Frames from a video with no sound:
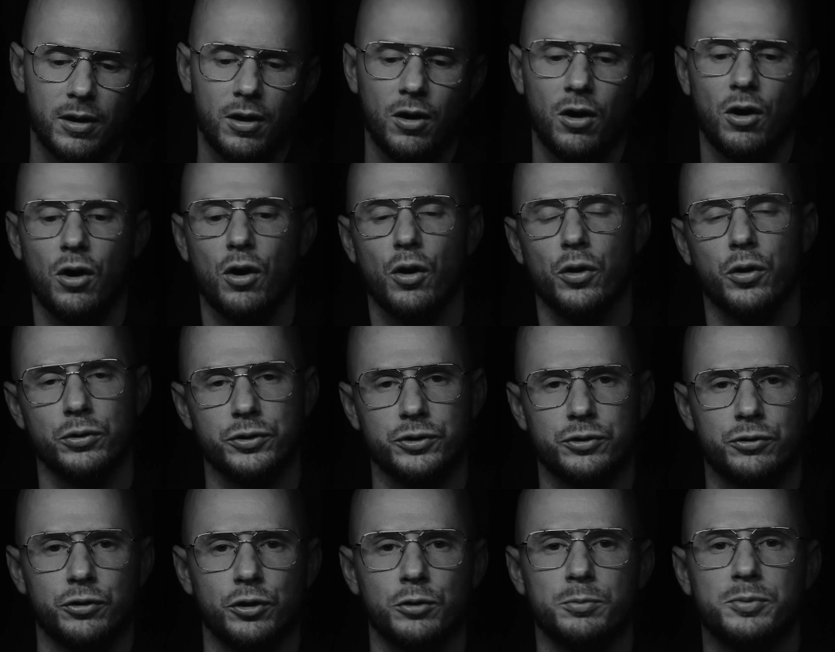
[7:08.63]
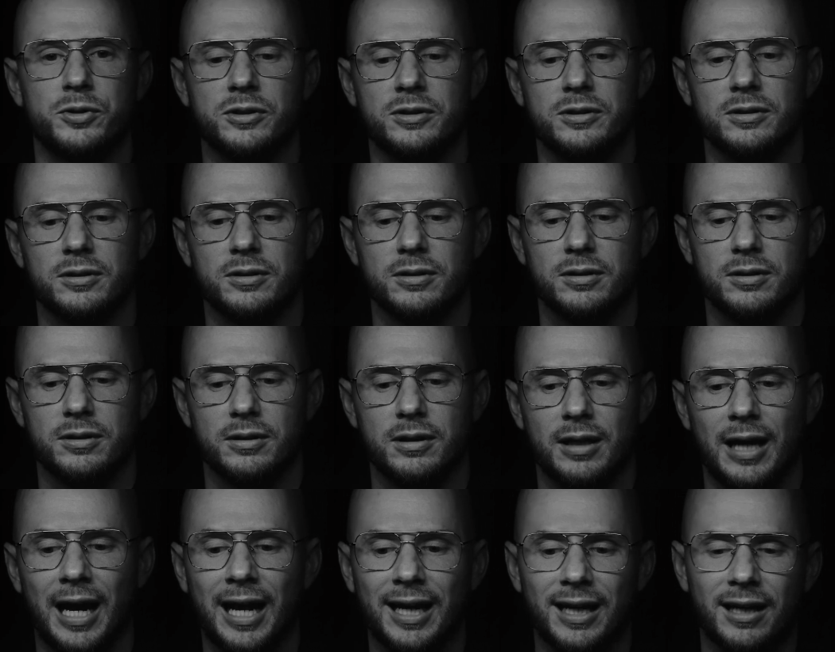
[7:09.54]
all those groups
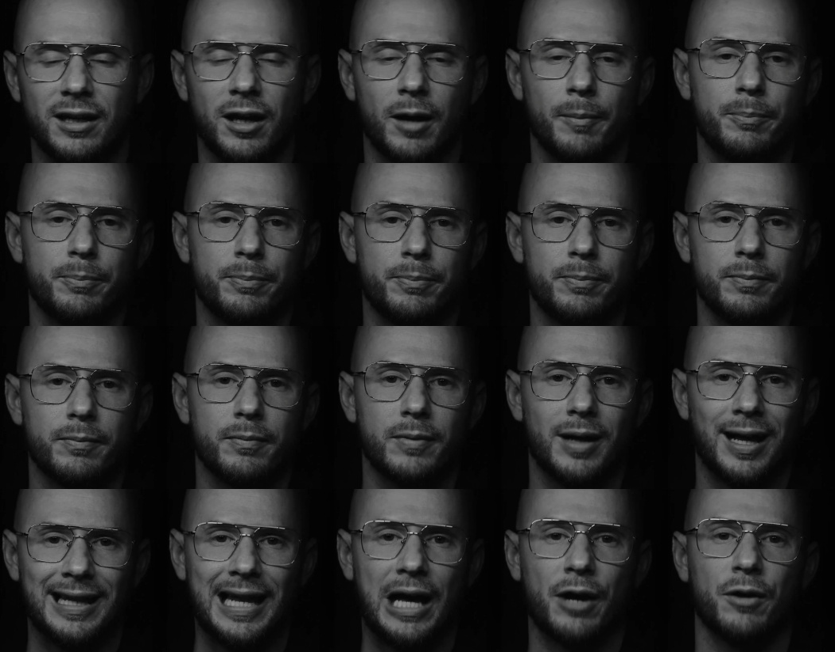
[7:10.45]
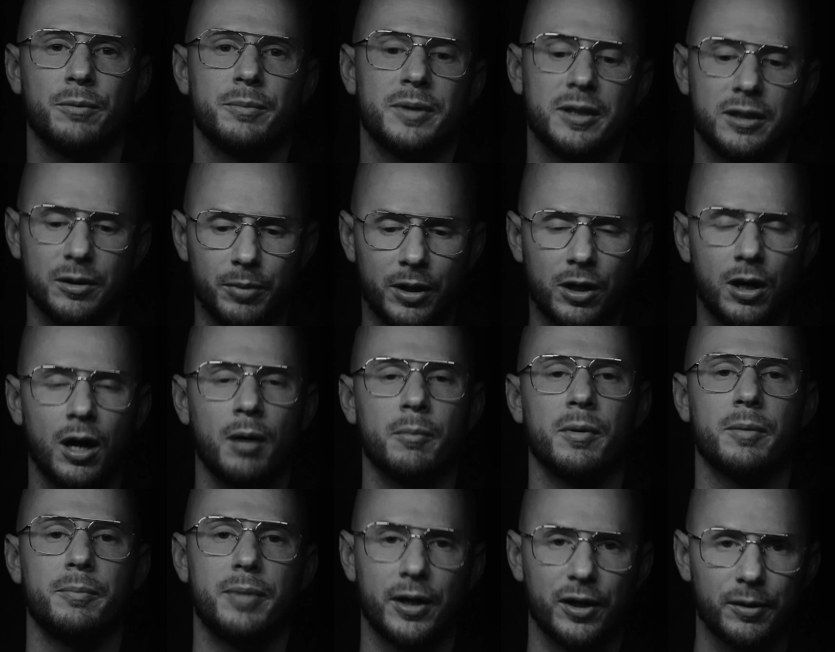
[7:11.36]
ended up allowing me to become
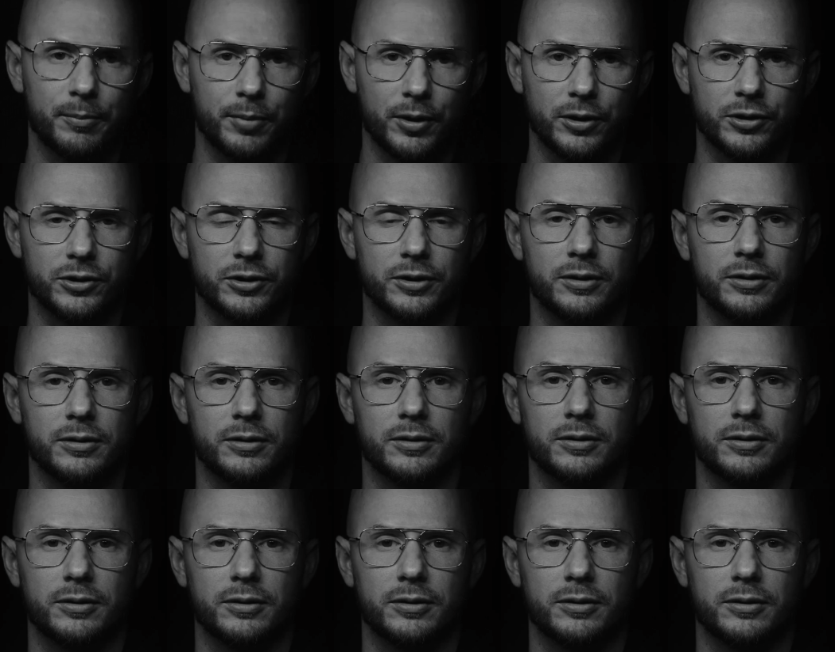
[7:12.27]
a better person.